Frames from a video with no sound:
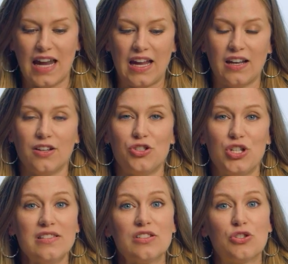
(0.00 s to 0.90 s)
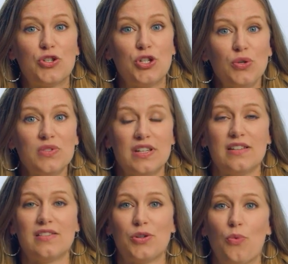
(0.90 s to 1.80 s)
And Jesus
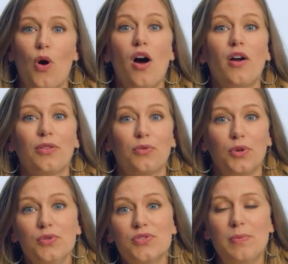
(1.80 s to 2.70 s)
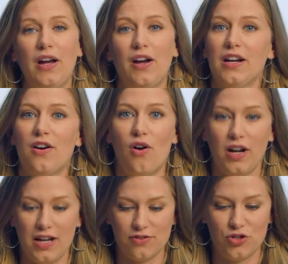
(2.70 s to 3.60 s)
chooses to walk through Samaria
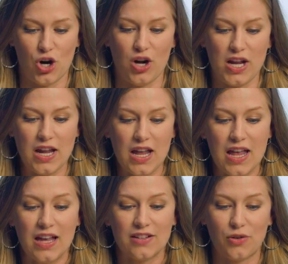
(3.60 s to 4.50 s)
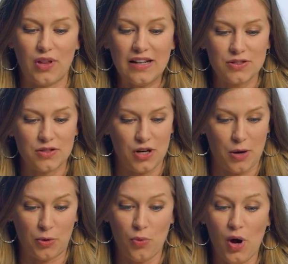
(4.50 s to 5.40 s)
on his journey. So that's
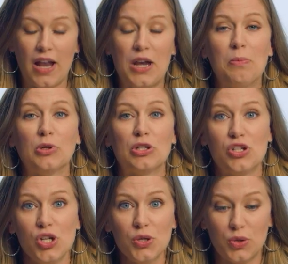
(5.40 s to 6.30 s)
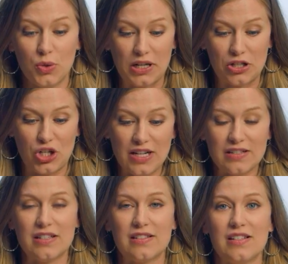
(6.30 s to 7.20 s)
number one. Number two,
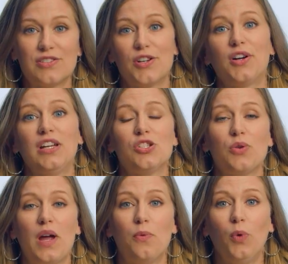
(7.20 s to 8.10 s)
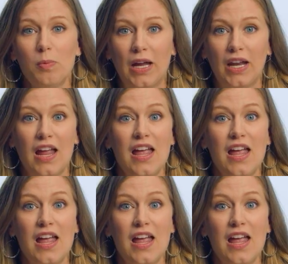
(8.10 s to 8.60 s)
Jesus is talking to a woman.